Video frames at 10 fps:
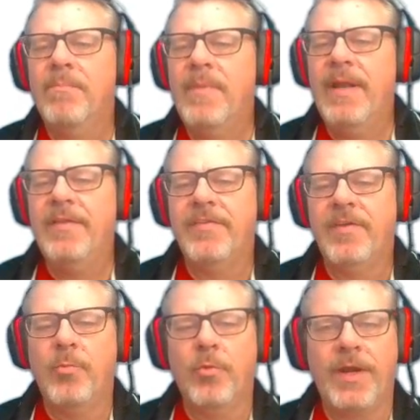It ends
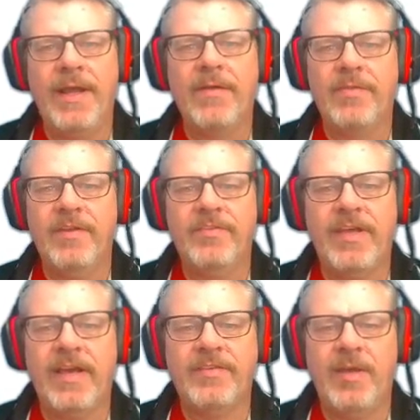up working out the
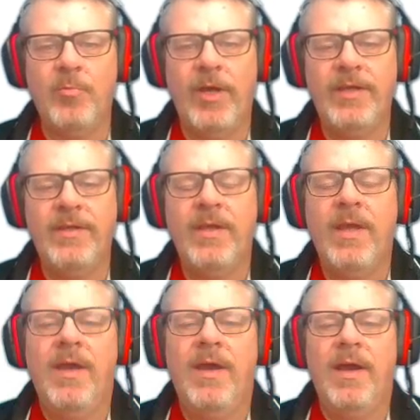exact same way.
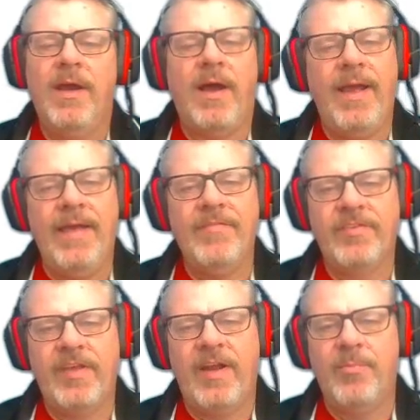I have it
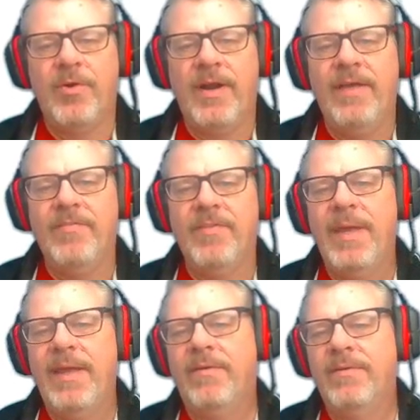set up where I have the
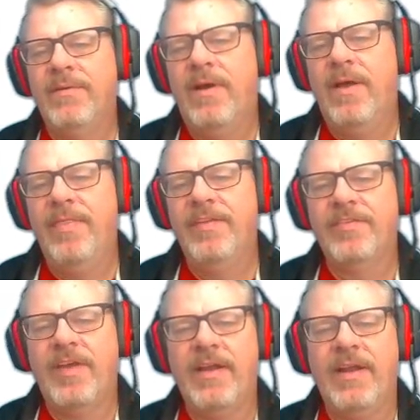male on this
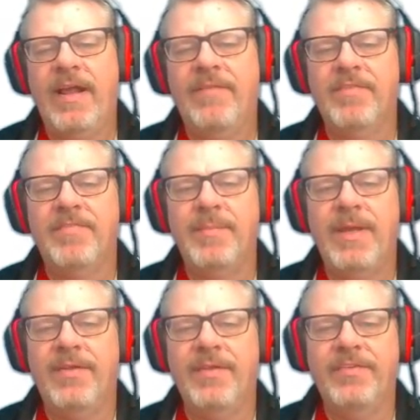side and I have the
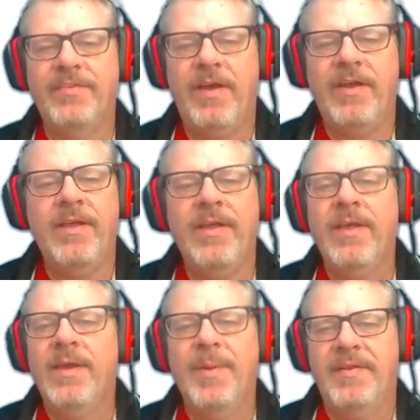female on this side,
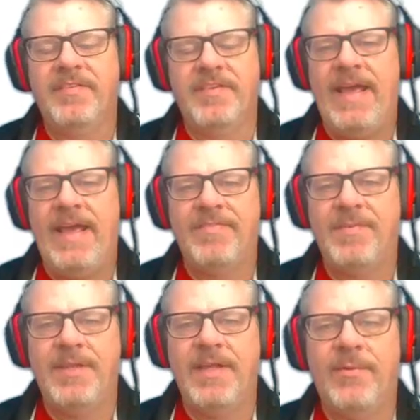but it doesn't have
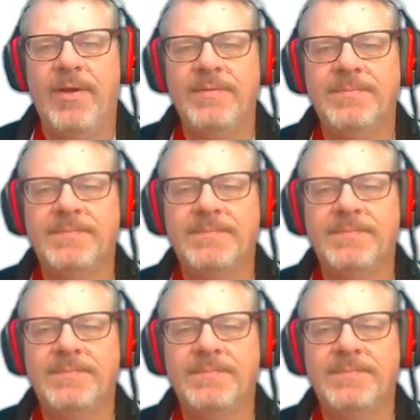to be that way.